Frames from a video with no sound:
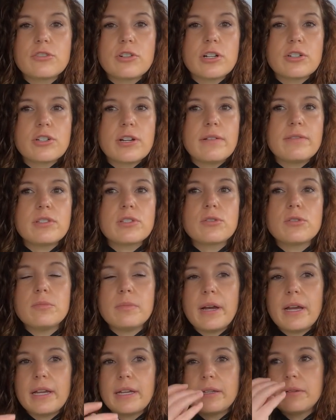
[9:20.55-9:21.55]
truck driving school,
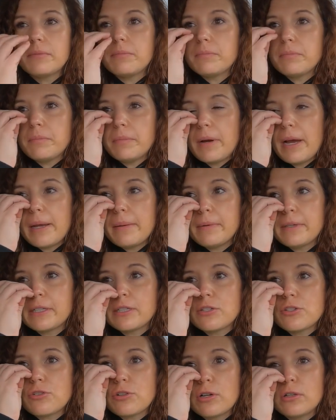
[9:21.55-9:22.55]
my
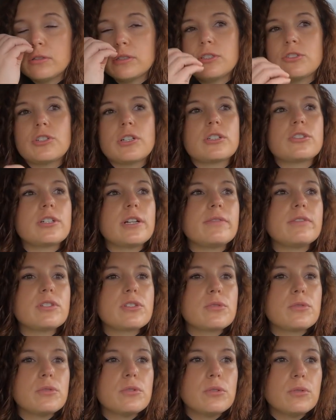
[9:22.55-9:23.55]
biggest struggle in truck driving
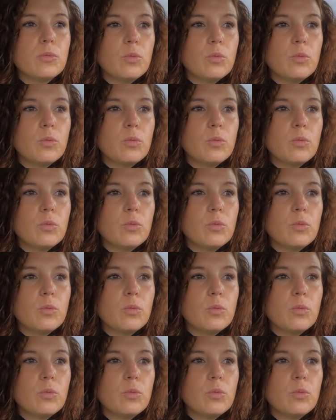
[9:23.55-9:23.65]
school